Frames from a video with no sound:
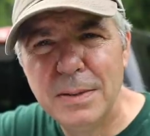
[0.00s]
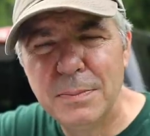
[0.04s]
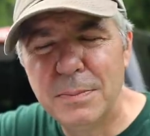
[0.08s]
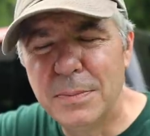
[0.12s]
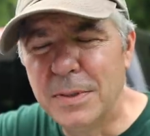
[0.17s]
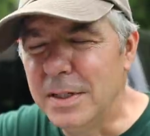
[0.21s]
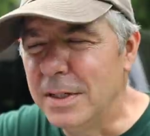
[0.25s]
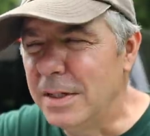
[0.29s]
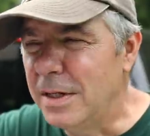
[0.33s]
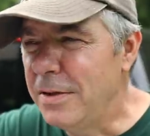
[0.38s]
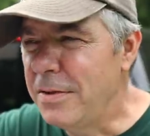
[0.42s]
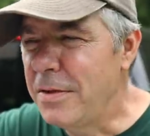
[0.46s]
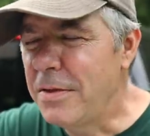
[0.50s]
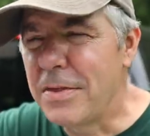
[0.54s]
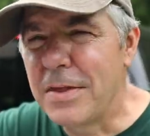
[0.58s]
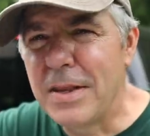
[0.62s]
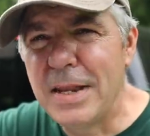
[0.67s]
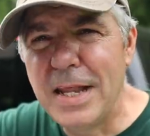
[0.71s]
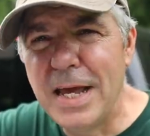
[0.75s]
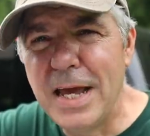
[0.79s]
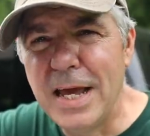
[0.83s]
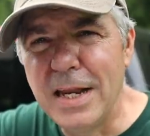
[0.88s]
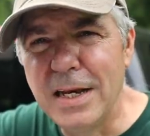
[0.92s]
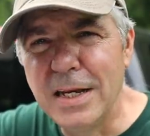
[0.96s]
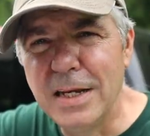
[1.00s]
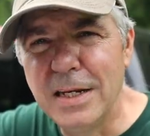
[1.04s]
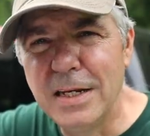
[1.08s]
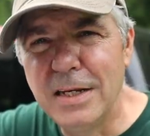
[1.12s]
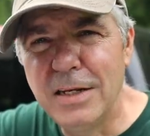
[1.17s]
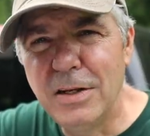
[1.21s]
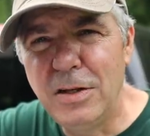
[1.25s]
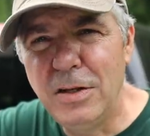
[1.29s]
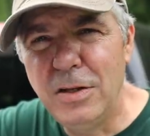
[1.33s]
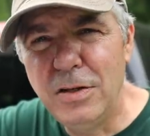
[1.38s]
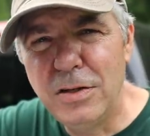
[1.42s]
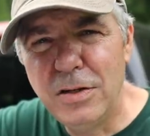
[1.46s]
But other than that, it
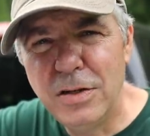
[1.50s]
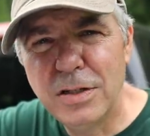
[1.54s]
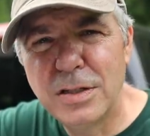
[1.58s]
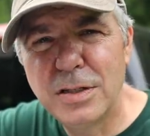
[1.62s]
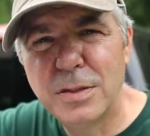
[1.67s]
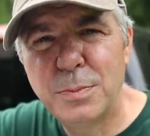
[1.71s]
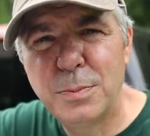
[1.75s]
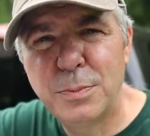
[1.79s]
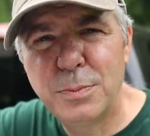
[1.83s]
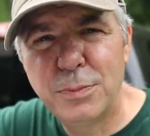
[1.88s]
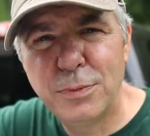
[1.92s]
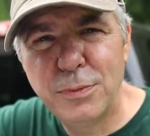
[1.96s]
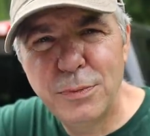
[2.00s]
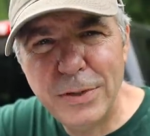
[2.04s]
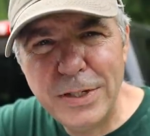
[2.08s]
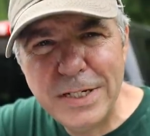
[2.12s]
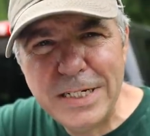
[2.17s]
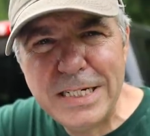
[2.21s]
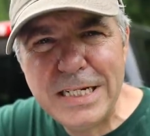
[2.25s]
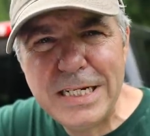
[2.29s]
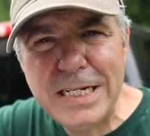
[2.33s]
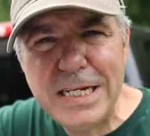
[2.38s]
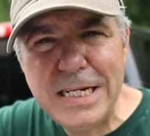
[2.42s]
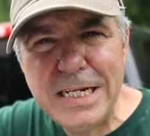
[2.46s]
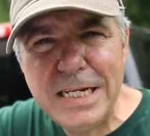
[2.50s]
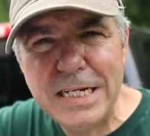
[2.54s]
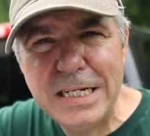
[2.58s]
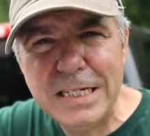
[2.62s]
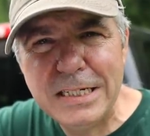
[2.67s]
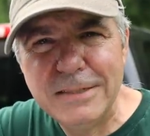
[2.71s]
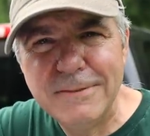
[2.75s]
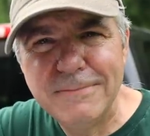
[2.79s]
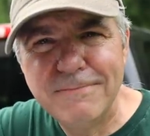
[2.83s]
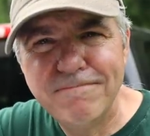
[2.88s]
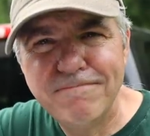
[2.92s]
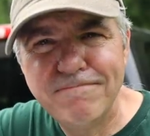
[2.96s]
looks pretty
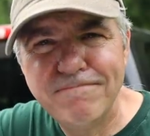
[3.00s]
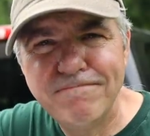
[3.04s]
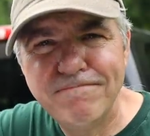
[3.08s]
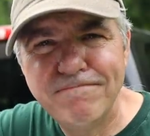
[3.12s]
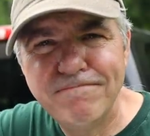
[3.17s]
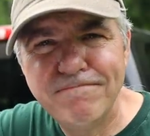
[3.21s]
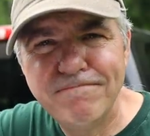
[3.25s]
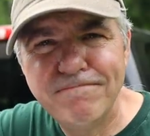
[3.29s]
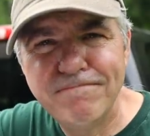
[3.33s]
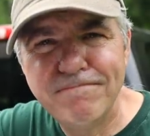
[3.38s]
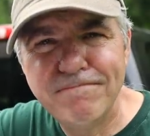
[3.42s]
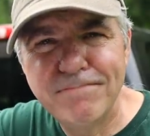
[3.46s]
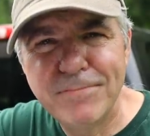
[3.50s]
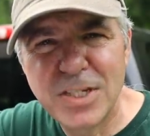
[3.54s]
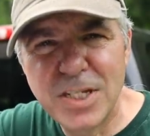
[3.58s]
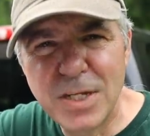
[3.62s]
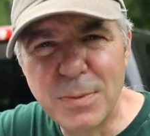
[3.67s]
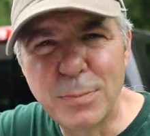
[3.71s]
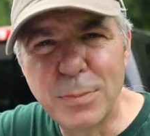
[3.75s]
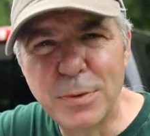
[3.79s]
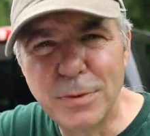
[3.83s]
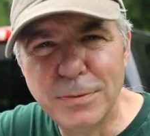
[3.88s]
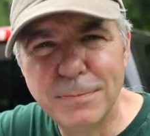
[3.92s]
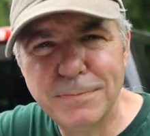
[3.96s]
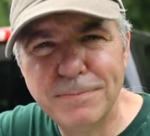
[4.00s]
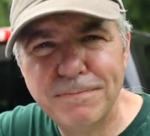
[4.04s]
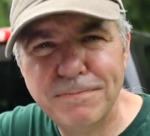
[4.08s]
simple.